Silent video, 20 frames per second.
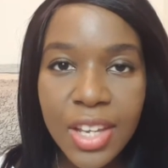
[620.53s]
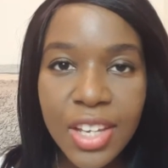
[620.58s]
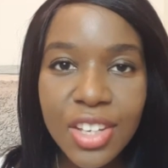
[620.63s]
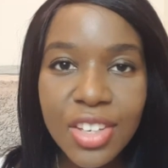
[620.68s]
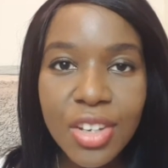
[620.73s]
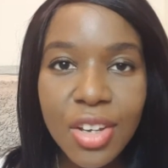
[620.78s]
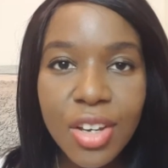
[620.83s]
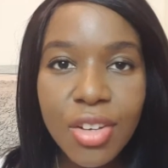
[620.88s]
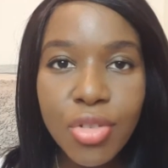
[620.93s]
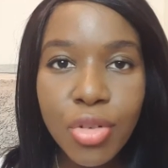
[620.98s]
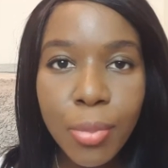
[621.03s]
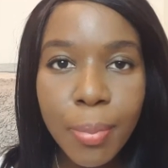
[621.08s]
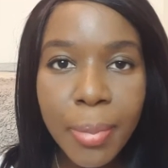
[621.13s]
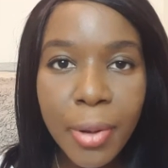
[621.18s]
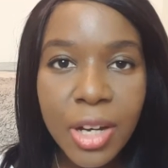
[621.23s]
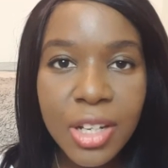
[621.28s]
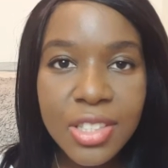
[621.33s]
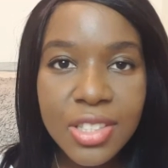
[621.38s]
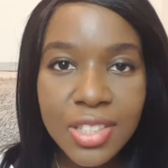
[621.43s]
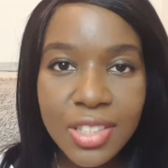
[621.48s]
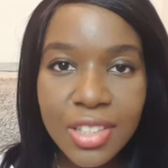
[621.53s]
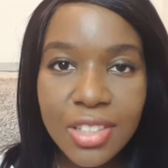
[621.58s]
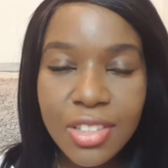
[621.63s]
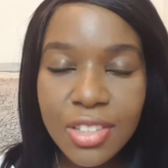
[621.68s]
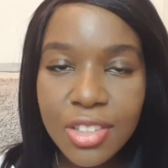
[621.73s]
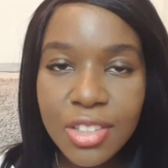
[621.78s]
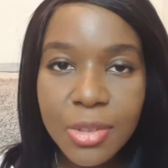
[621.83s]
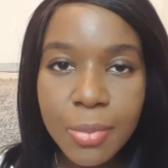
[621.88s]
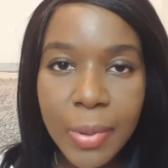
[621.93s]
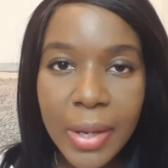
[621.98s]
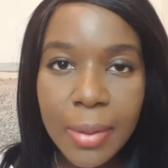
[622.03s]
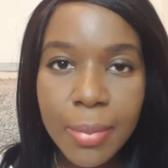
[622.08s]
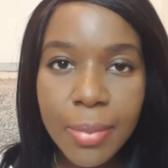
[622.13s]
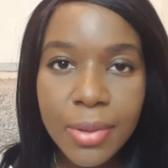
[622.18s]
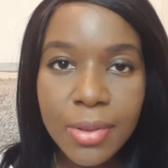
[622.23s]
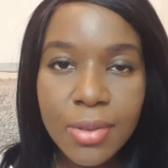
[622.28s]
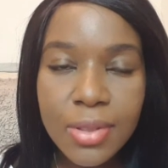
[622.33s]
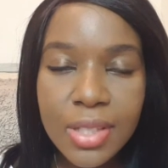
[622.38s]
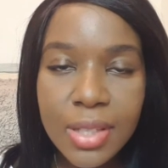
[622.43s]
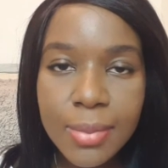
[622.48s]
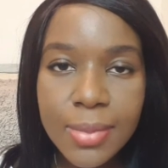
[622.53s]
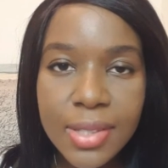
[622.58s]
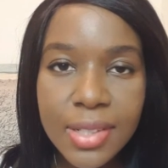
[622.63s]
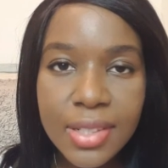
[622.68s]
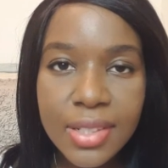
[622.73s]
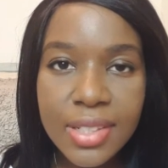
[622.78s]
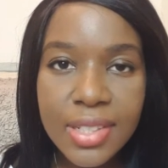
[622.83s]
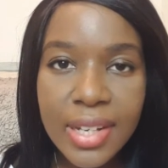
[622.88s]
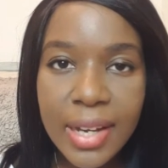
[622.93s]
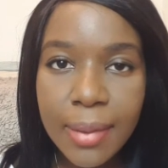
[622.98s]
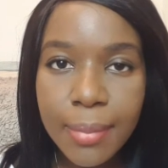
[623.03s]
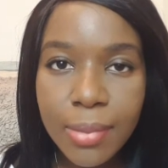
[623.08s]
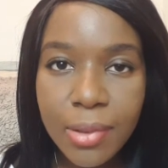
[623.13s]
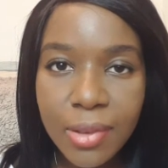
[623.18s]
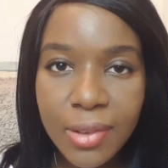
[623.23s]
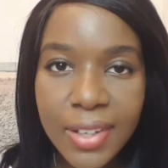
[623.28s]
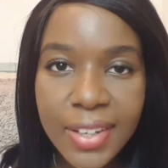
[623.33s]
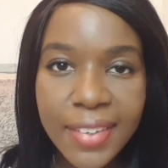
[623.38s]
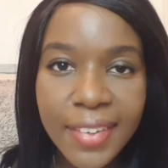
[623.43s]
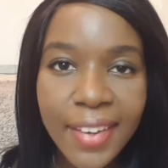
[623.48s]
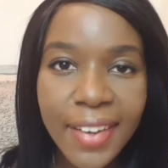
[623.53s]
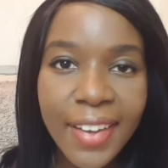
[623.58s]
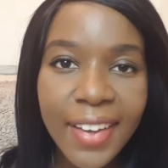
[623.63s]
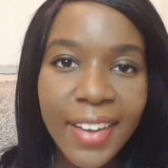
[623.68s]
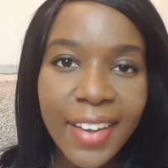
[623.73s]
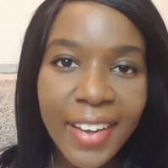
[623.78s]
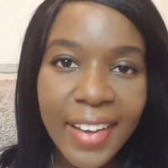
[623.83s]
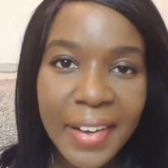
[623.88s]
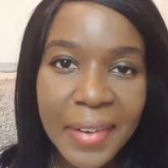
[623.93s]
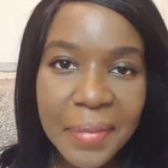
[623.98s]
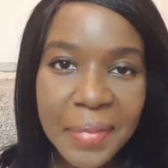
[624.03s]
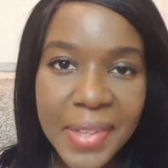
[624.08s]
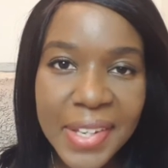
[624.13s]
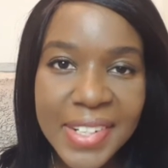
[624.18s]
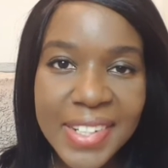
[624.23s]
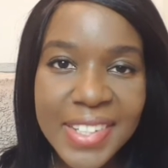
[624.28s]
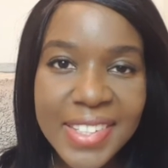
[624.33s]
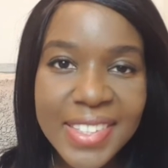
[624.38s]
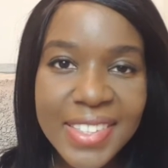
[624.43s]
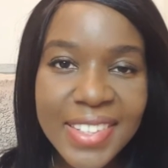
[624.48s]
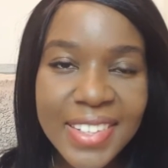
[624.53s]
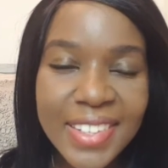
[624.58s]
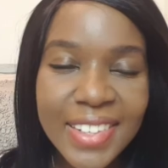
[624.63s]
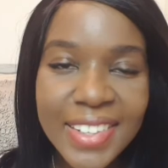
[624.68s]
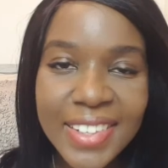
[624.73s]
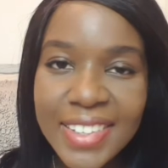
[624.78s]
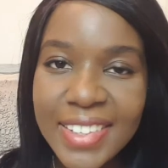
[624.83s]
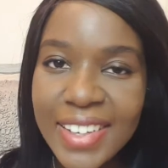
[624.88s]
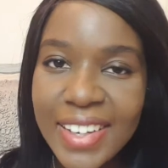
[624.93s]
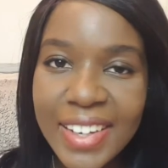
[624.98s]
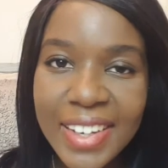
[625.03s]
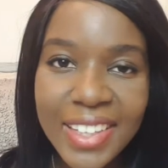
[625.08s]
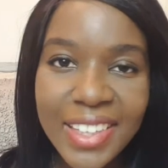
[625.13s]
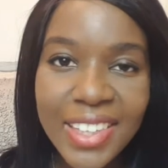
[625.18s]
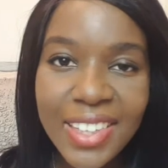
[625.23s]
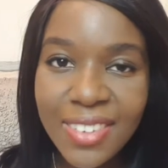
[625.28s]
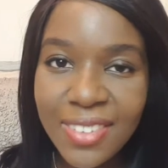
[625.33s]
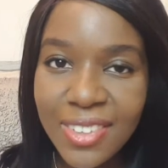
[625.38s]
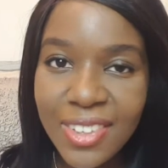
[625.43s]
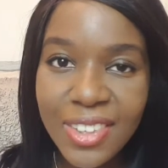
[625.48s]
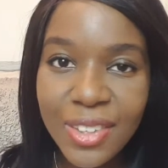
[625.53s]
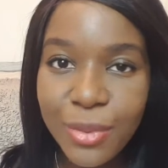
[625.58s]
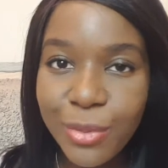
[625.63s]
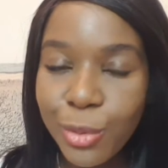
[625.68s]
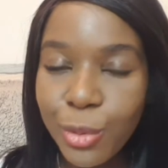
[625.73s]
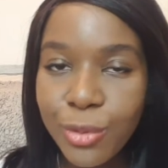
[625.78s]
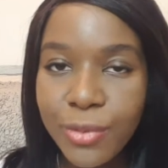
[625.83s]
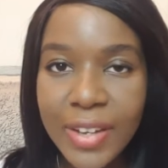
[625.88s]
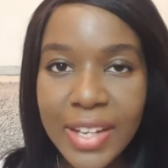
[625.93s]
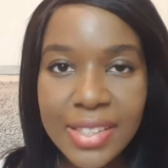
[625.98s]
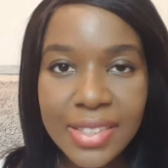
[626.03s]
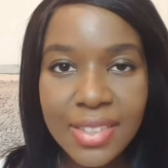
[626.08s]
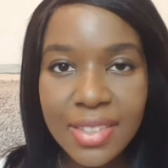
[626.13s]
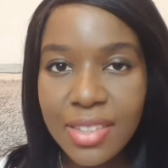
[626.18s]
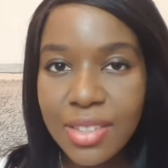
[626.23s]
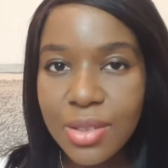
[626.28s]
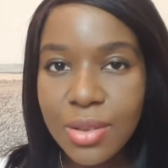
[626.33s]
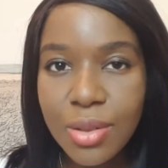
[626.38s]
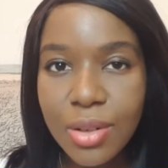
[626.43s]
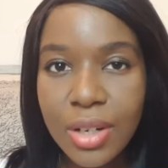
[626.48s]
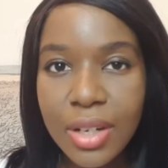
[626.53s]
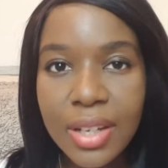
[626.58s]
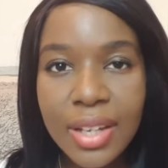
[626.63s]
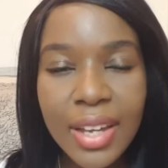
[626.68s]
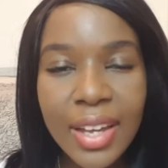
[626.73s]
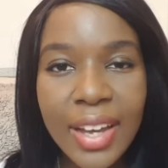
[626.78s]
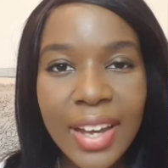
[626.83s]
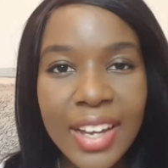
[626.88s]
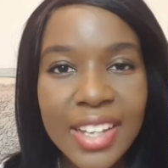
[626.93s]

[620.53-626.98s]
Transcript: you know, a robust newspaper, not some sort of tabloid that doesn't give you the full facts of the story.